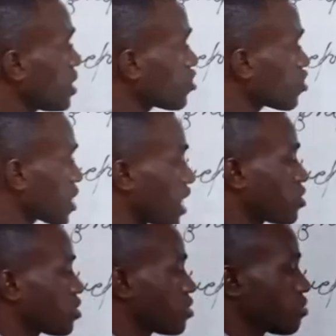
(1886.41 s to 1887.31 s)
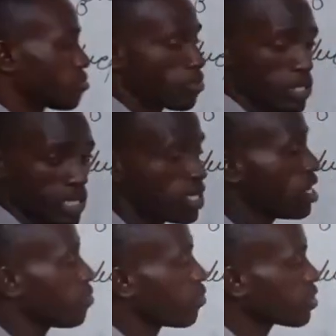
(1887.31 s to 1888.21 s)
this charged body,
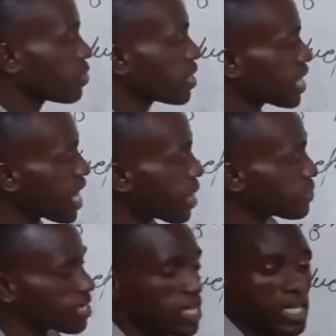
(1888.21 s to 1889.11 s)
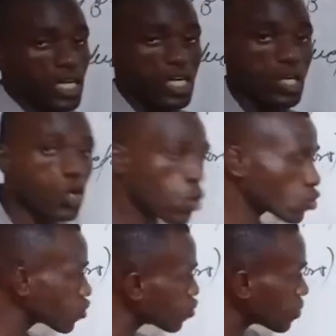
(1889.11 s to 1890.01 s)
must still be kept
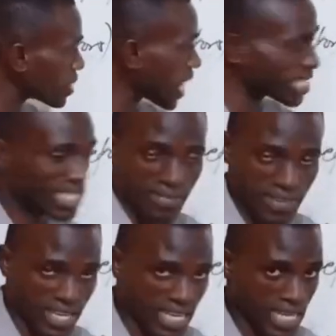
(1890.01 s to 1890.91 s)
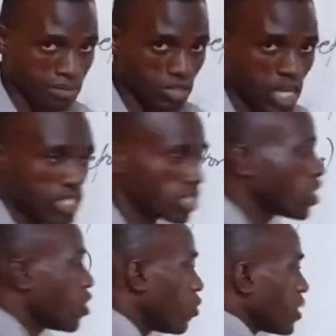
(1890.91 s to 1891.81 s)
close to that sphere that I'm charging.
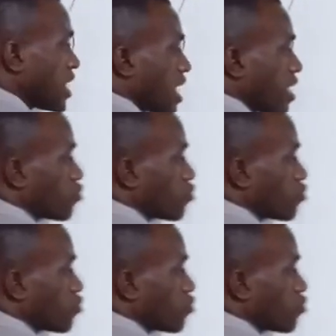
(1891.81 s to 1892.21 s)
Only that